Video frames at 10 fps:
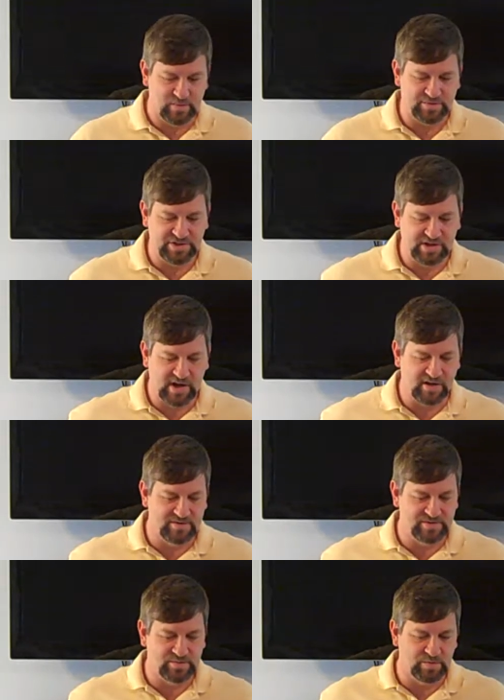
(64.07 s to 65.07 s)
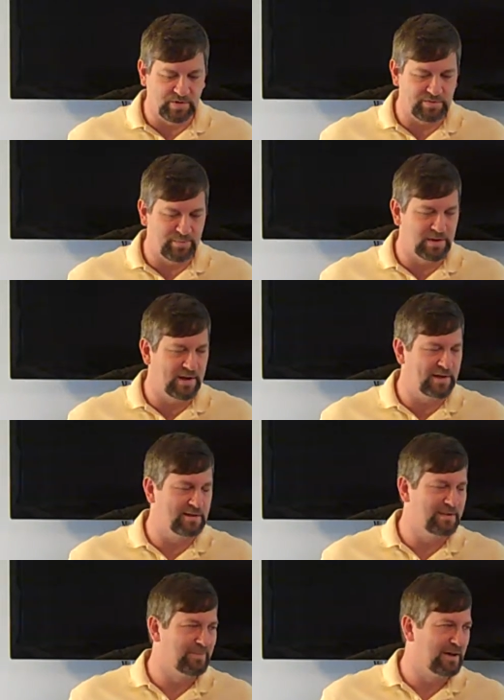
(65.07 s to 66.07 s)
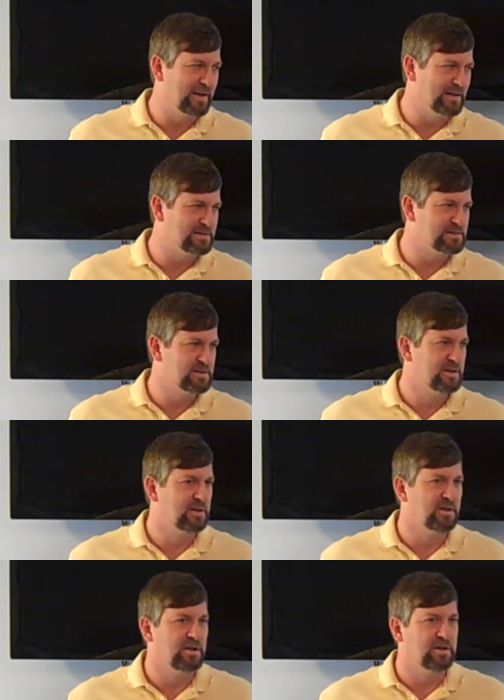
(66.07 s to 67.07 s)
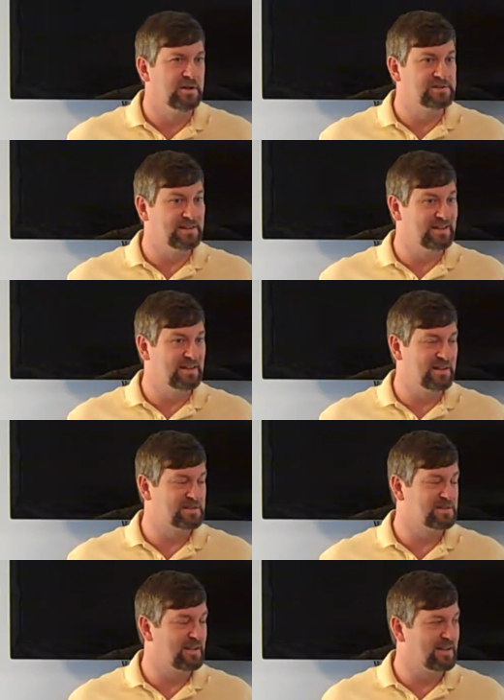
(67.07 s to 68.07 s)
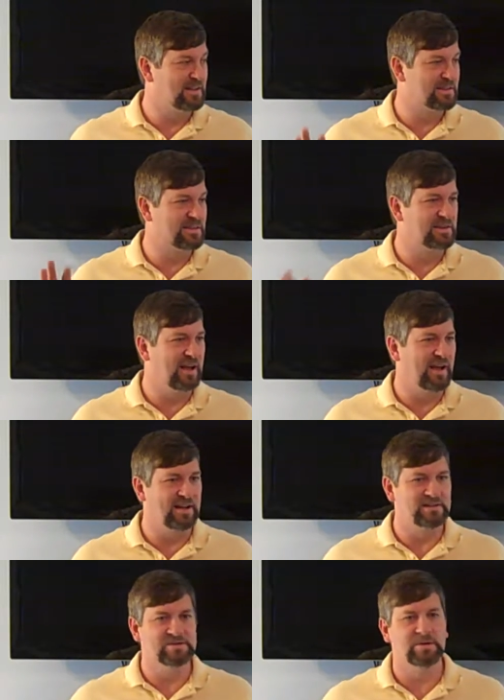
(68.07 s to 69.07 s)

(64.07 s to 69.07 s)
small g god of this world, has blinded the minds, lest they, lest they get the light.